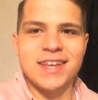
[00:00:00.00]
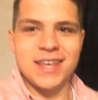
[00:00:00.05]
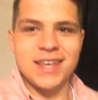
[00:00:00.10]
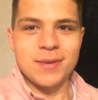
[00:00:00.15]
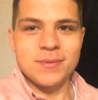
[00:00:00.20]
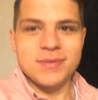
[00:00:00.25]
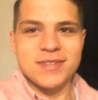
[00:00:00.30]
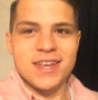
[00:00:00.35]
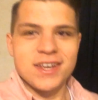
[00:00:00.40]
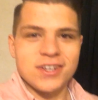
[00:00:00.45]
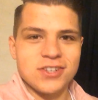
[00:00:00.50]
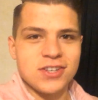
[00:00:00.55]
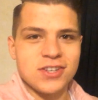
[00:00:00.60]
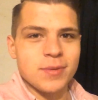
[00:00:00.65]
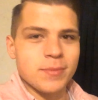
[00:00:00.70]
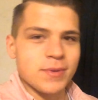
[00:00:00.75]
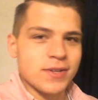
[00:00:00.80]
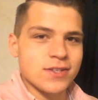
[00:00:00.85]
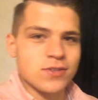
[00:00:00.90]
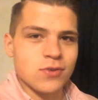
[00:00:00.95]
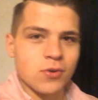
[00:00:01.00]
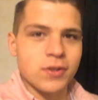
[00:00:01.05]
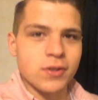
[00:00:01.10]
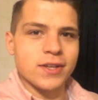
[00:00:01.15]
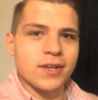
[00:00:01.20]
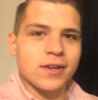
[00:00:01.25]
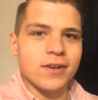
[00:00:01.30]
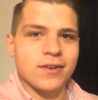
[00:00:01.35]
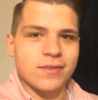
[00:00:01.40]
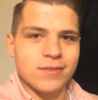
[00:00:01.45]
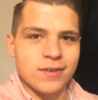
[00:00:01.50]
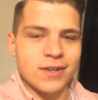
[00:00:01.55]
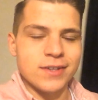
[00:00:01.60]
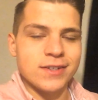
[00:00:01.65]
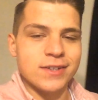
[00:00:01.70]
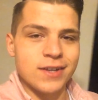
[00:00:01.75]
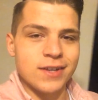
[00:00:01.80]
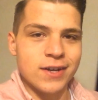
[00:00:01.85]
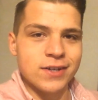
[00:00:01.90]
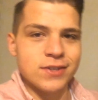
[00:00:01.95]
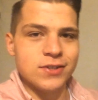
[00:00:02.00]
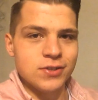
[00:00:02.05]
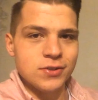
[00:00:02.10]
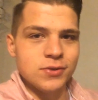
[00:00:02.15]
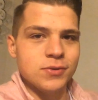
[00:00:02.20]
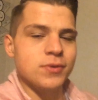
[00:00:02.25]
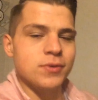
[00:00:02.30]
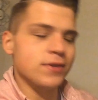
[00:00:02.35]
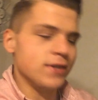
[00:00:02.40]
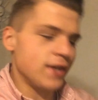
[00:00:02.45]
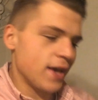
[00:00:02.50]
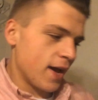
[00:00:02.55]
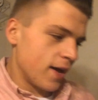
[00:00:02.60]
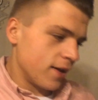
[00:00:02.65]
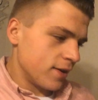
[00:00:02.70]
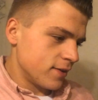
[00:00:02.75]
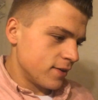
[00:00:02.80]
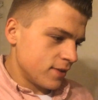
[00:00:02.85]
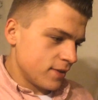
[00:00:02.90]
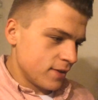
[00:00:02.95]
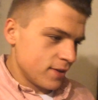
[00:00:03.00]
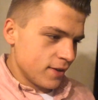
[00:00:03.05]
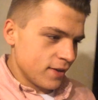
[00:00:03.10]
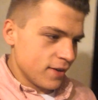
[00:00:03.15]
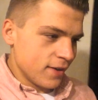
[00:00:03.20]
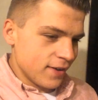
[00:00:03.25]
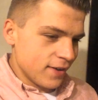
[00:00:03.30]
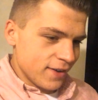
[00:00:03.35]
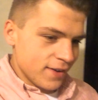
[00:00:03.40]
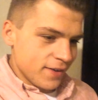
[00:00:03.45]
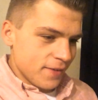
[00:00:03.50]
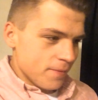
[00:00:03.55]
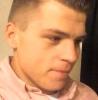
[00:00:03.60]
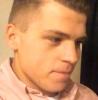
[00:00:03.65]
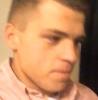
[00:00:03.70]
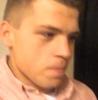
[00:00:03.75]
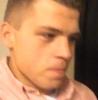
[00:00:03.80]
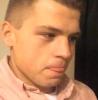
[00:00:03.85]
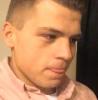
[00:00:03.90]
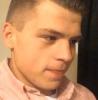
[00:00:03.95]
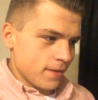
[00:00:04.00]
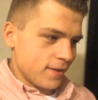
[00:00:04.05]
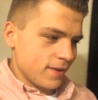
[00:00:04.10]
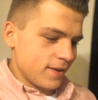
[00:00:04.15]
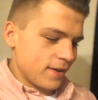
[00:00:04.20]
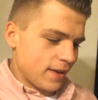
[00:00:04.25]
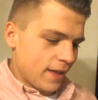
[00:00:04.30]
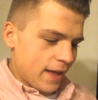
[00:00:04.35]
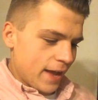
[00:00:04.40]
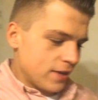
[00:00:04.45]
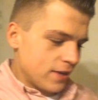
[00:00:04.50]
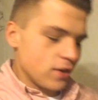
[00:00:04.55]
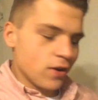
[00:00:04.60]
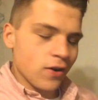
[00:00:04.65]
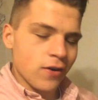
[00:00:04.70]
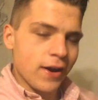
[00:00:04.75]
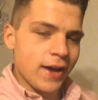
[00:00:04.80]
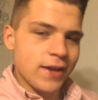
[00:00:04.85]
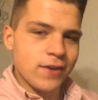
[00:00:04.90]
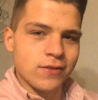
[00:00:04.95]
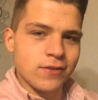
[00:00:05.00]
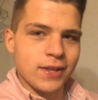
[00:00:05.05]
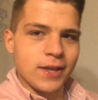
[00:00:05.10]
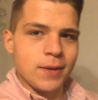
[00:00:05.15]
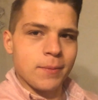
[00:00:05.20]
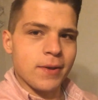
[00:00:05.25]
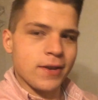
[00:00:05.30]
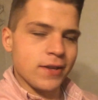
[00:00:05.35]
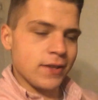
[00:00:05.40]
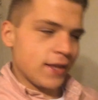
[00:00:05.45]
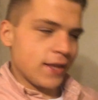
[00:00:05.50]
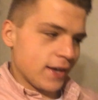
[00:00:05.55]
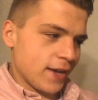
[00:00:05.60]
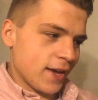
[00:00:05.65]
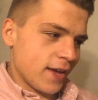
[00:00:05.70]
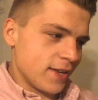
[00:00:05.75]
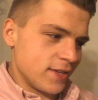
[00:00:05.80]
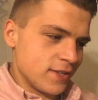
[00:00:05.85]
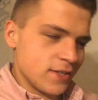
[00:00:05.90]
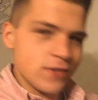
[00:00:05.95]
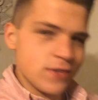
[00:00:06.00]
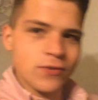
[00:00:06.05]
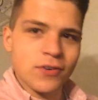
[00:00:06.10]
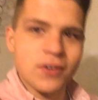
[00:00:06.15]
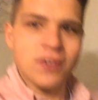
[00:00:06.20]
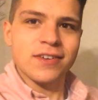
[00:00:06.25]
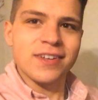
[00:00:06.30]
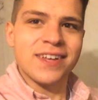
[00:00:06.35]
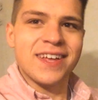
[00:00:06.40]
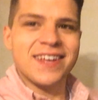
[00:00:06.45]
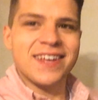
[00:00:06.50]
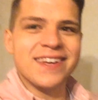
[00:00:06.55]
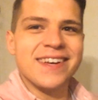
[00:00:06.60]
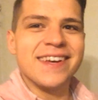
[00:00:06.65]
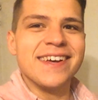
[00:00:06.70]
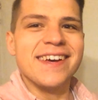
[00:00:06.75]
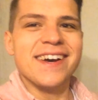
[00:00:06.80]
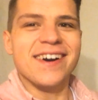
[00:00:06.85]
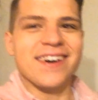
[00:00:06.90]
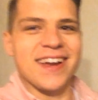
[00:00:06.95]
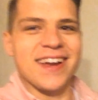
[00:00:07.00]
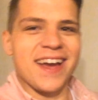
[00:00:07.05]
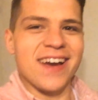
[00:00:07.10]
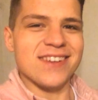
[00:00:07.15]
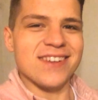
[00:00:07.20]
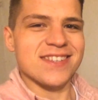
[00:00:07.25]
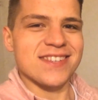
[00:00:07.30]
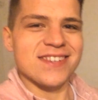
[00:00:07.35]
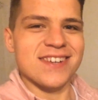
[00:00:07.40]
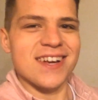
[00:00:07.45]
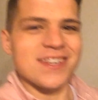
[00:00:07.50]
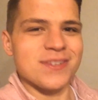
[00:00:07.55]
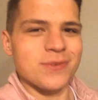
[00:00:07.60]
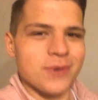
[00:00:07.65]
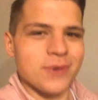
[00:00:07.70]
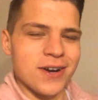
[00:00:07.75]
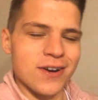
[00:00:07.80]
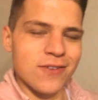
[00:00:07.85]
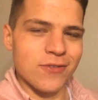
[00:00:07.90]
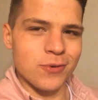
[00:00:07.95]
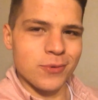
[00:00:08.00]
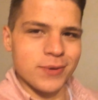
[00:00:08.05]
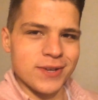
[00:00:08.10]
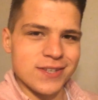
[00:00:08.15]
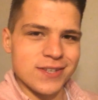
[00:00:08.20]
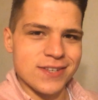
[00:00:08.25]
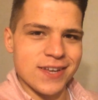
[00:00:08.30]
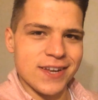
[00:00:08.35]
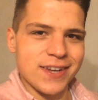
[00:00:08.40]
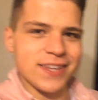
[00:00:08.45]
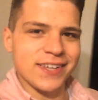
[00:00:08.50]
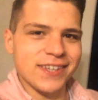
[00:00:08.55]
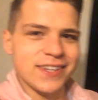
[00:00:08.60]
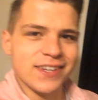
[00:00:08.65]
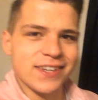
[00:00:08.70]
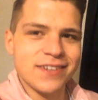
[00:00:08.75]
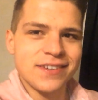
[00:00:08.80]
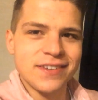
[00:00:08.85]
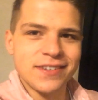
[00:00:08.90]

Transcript: He keeps saying she, but it's totally a, a, a dude cat. He, you don't pet him enough because he needs to. I don't. I don't like petting that cat. He's evil. Okay, I'll see you guys wherever we decide to eat.